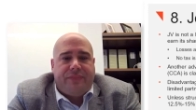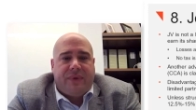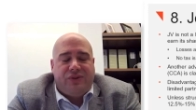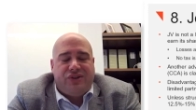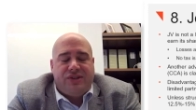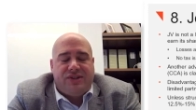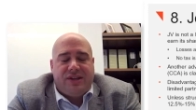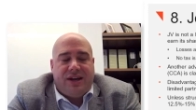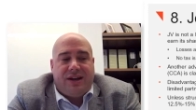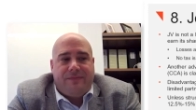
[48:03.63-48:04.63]
which is
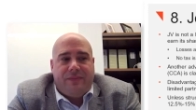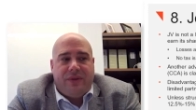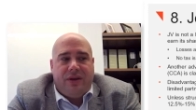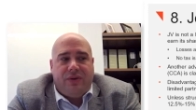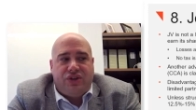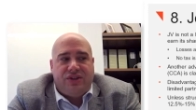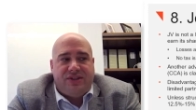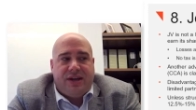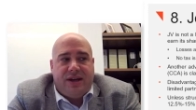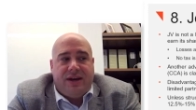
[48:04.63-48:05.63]

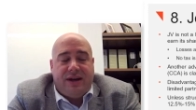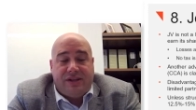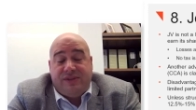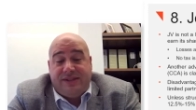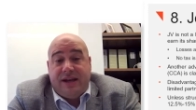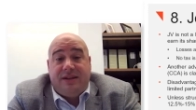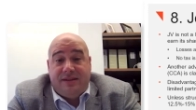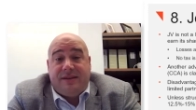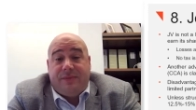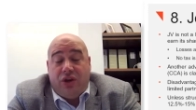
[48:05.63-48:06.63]
as we
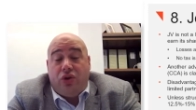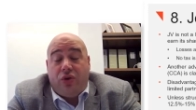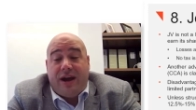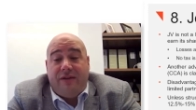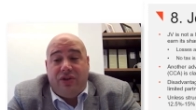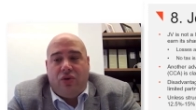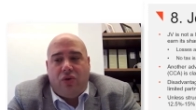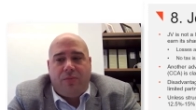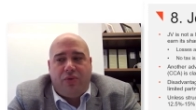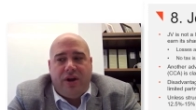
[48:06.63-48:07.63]
said, something you don't have in the
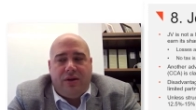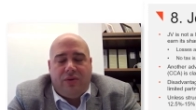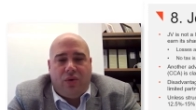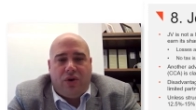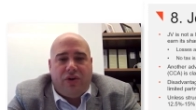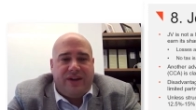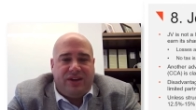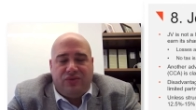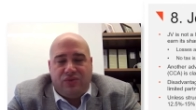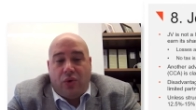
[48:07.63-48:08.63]
corporate world
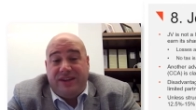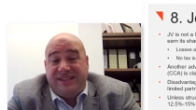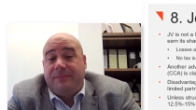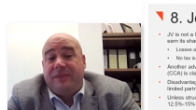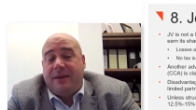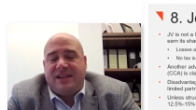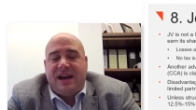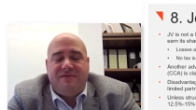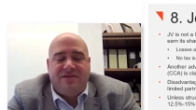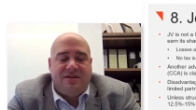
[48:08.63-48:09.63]
and you only sometimes
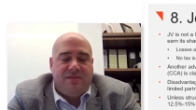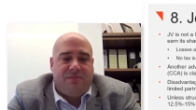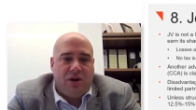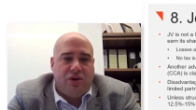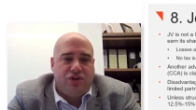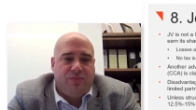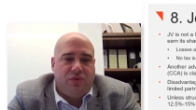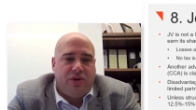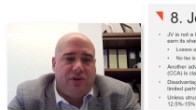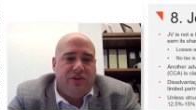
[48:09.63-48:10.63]
have in the partnership
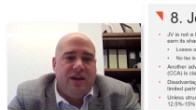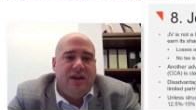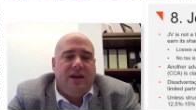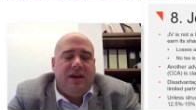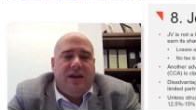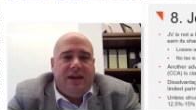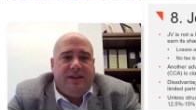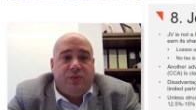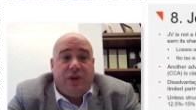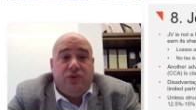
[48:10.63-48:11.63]
world,
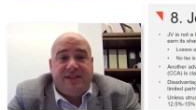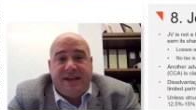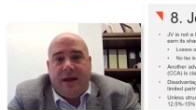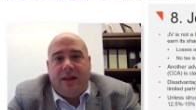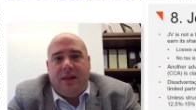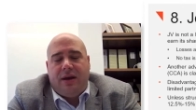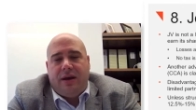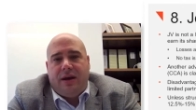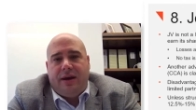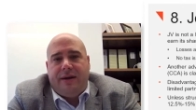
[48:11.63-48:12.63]
is when you sell
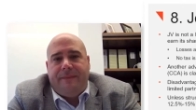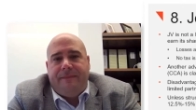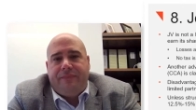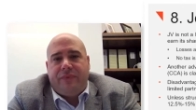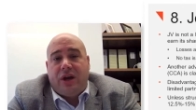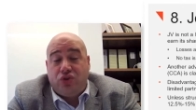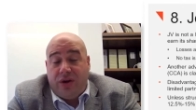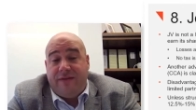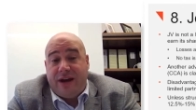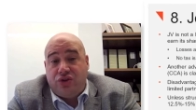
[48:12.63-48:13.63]
a
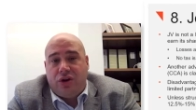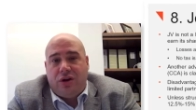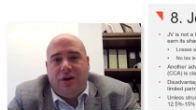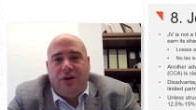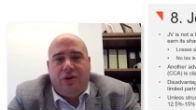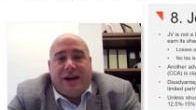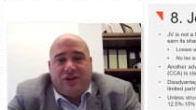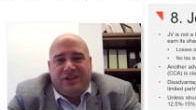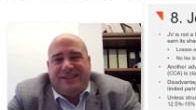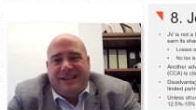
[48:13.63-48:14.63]
joint venture, you're
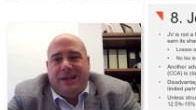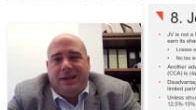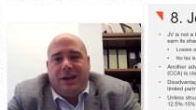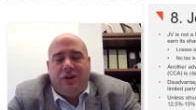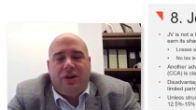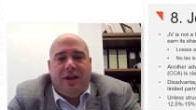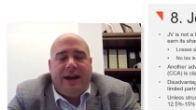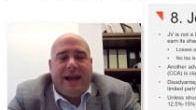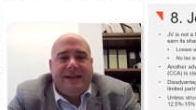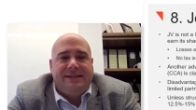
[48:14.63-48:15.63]
actually selling the
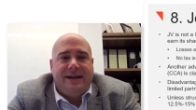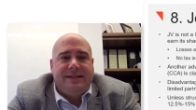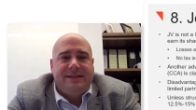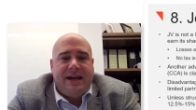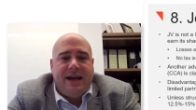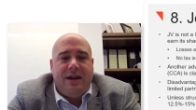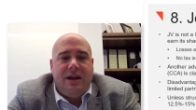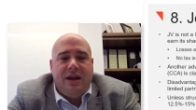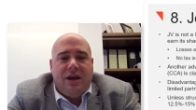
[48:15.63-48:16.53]
underlying assets, and